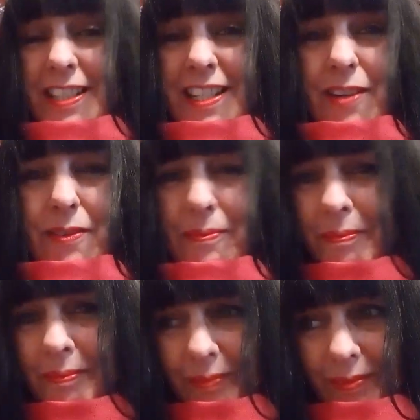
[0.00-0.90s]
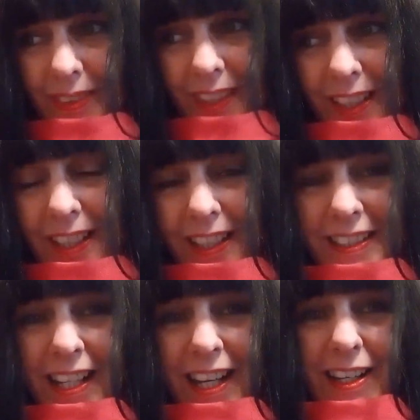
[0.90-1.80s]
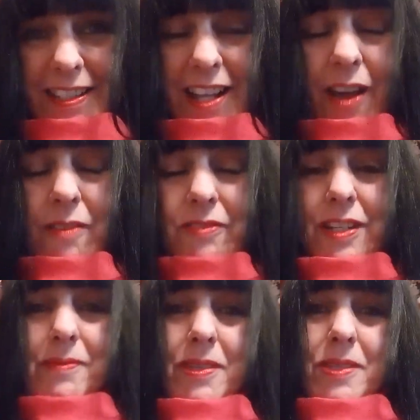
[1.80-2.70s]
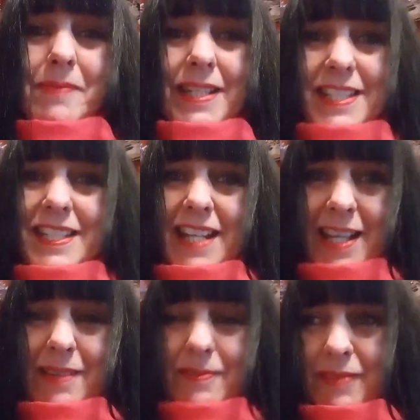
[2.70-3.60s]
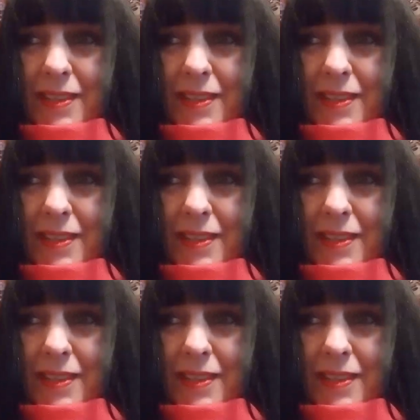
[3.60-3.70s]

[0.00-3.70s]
So, yeah, so hopefully I'm on the mend today.